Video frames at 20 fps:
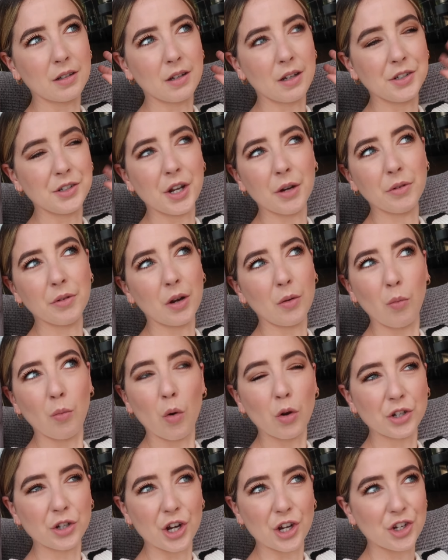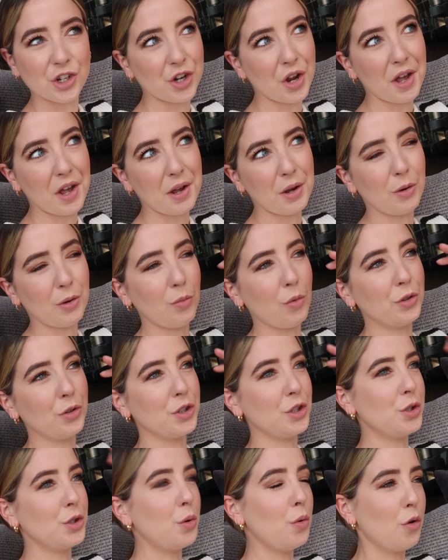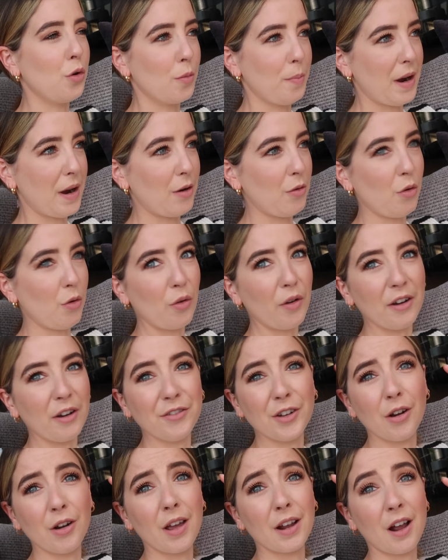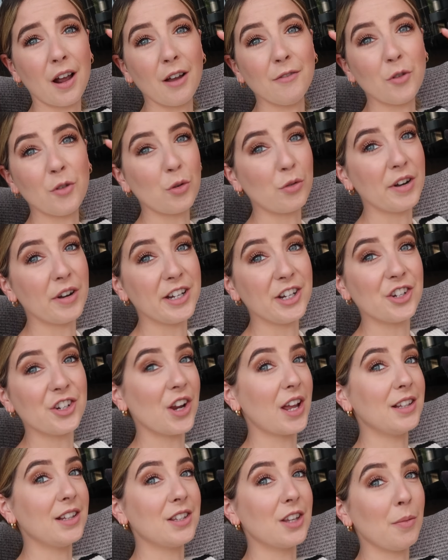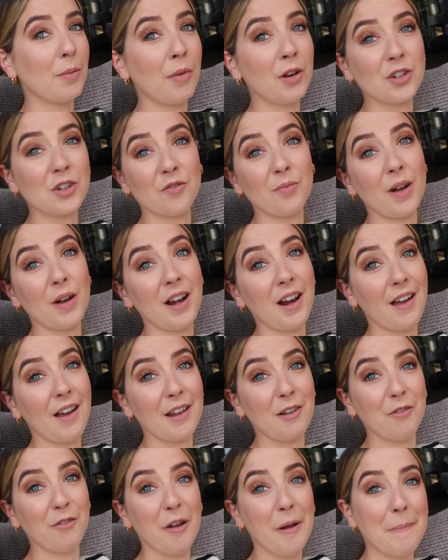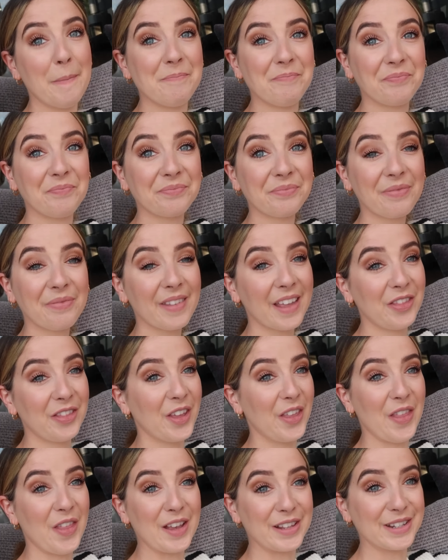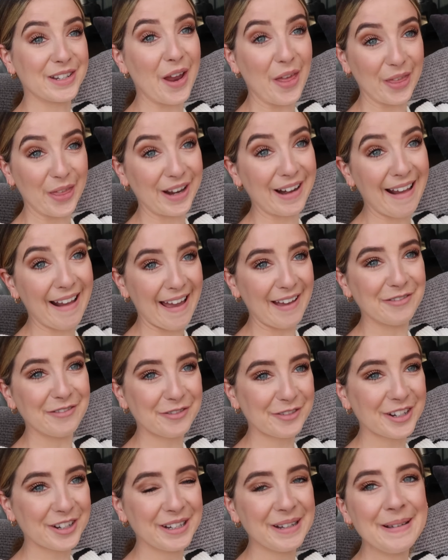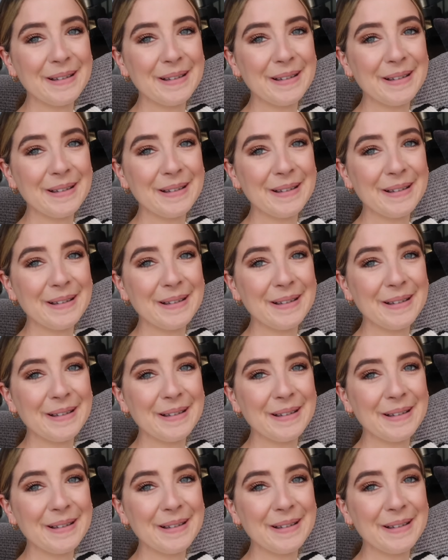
I don't know what to share or what to talk about, or I feel like I've already shared so much of my life that there's nothing left.